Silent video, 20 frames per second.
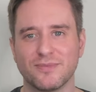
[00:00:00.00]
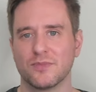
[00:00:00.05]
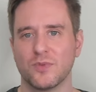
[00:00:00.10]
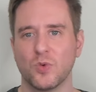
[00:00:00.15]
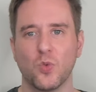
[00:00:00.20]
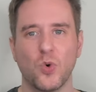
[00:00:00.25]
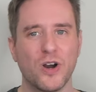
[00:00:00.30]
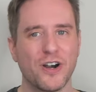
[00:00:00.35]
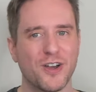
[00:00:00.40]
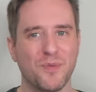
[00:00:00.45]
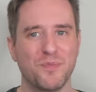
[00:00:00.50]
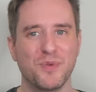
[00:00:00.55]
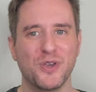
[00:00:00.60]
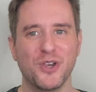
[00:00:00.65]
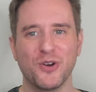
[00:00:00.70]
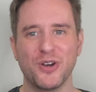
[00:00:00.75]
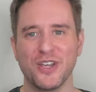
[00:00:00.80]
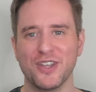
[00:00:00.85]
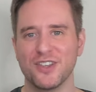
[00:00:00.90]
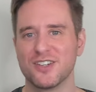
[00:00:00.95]
What a
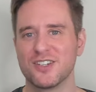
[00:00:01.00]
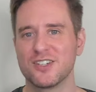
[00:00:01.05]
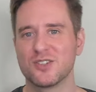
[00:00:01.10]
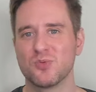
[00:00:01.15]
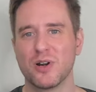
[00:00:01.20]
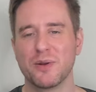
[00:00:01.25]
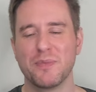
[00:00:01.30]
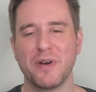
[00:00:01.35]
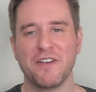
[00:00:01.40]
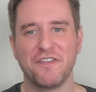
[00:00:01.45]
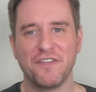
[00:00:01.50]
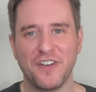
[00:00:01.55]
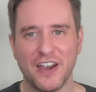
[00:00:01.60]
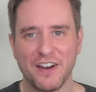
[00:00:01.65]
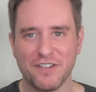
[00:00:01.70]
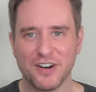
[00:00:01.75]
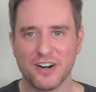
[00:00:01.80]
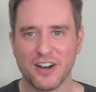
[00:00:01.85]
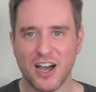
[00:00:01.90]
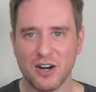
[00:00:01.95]
beauty. This is one of my
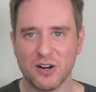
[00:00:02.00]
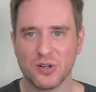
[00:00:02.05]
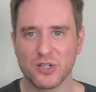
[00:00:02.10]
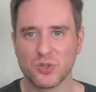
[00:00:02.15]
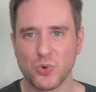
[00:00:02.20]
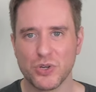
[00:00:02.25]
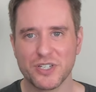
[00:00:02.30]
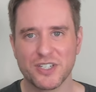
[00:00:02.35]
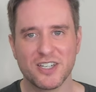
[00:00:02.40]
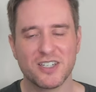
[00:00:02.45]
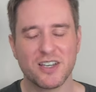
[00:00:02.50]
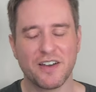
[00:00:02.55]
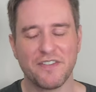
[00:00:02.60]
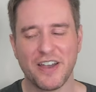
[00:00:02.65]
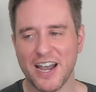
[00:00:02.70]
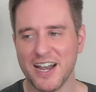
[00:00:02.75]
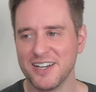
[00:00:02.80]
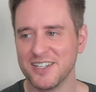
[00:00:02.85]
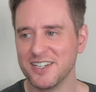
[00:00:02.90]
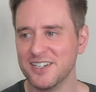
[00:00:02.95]
favorite Irish whiskeys I've
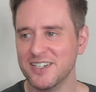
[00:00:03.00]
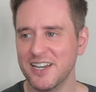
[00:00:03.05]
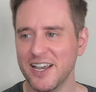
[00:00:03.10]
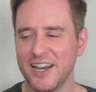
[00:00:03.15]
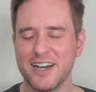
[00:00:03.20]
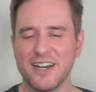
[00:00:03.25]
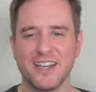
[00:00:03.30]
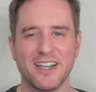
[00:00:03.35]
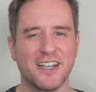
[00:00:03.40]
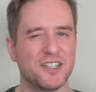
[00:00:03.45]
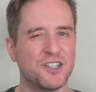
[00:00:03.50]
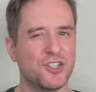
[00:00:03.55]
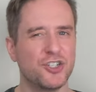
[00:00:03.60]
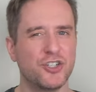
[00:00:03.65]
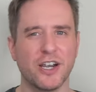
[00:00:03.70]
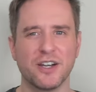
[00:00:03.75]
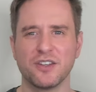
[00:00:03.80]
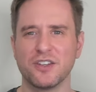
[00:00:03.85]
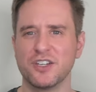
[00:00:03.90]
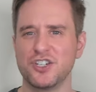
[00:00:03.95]
had to date. It's
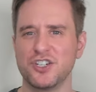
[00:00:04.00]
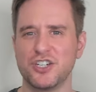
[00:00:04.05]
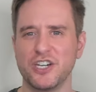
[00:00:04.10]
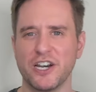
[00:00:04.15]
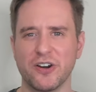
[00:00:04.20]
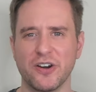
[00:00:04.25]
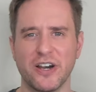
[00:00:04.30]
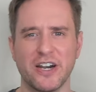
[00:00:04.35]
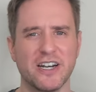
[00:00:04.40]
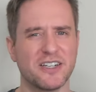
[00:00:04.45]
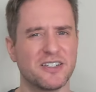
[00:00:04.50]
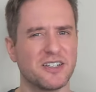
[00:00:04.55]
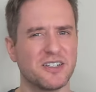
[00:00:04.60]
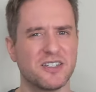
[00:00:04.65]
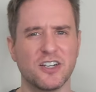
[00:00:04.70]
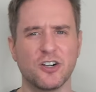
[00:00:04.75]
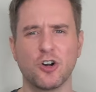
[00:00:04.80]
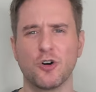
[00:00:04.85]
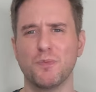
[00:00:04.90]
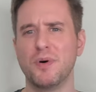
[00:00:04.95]
gently sherried, it's a
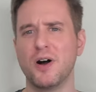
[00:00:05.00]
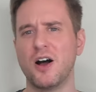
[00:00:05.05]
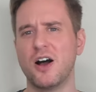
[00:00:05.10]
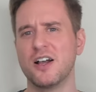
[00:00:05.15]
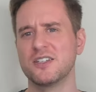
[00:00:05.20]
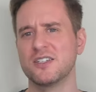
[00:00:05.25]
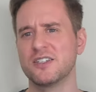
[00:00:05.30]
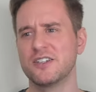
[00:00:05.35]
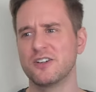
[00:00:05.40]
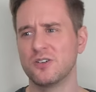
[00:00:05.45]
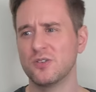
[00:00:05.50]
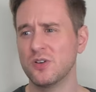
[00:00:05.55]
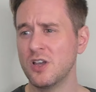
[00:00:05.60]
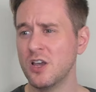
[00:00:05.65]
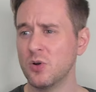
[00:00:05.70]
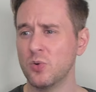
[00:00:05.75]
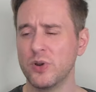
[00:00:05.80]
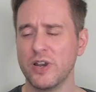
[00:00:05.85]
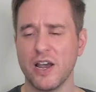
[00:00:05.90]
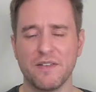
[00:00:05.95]
single pot still.
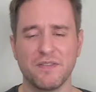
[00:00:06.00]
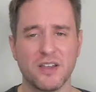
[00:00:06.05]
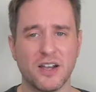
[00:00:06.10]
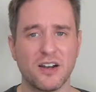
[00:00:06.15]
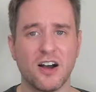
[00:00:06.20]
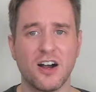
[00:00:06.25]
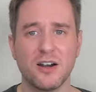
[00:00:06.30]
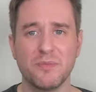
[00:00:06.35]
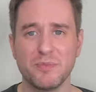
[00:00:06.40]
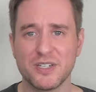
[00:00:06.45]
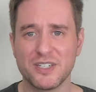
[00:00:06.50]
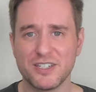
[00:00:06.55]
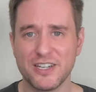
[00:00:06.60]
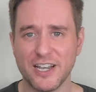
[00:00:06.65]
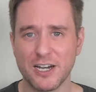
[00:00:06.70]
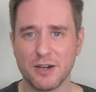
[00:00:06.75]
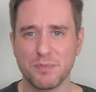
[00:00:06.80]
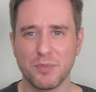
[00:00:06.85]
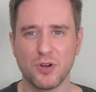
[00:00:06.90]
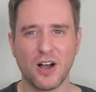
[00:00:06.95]
We have that
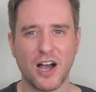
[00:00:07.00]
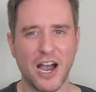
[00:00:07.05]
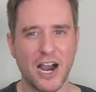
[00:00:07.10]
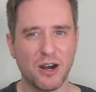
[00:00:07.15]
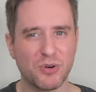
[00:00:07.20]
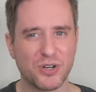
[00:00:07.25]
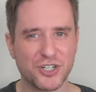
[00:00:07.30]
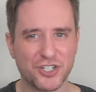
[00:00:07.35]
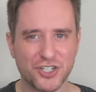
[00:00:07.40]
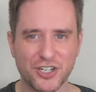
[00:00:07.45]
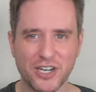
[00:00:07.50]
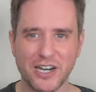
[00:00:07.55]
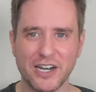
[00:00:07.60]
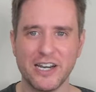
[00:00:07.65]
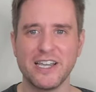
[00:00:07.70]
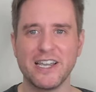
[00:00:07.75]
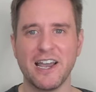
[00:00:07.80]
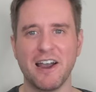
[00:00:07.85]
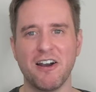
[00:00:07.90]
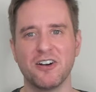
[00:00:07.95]
unmistakable Irish tinny
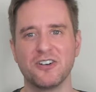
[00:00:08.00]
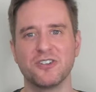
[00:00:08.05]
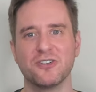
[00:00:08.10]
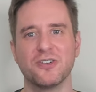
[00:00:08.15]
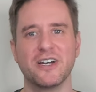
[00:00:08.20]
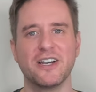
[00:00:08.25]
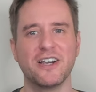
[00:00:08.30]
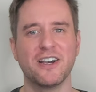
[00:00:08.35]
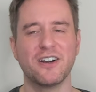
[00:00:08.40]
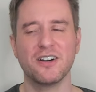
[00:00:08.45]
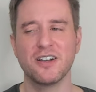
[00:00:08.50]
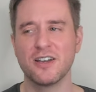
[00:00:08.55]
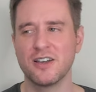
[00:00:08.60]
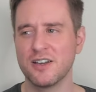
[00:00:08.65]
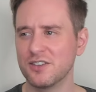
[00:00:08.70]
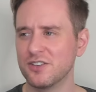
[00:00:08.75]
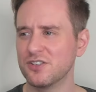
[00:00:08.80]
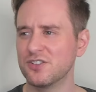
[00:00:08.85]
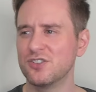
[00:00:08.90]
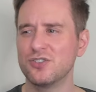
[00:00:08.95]
character in here.
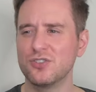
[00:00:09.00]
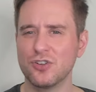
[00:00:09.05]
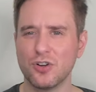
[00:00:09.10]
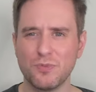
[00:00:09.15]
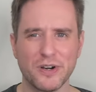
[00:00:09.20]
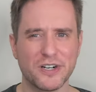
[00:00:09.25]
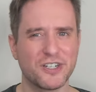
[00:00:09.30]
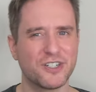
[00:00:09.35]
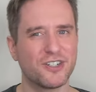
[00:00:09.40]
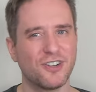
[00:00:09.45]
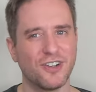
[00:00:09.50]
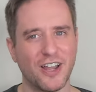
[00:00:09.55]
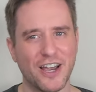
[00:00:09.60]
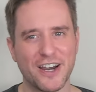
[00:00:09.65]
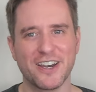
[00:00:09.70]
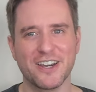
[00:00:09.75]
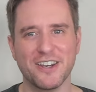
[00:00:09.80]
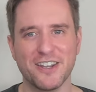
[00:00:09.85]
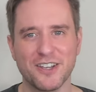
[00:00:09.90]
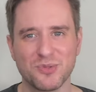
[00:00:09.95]
There's so much to
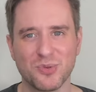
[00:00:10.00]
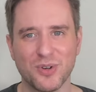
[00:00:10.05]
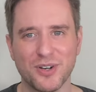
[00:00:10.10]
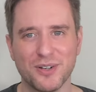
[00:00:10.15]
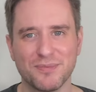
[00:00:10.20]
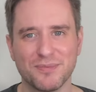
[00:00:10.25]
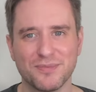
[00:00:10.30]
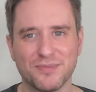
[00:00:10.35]
like in this one.